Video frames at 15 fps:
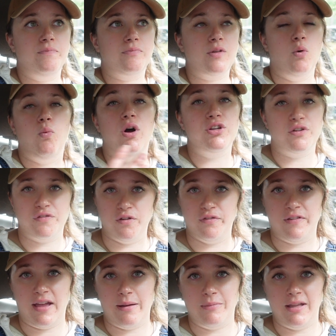wonderful
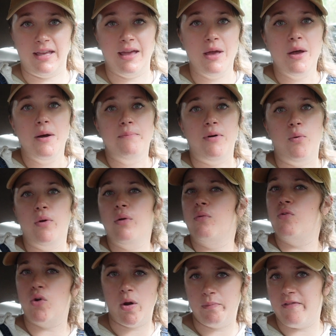family, but we
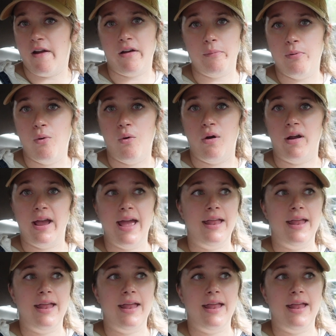grew up very poor,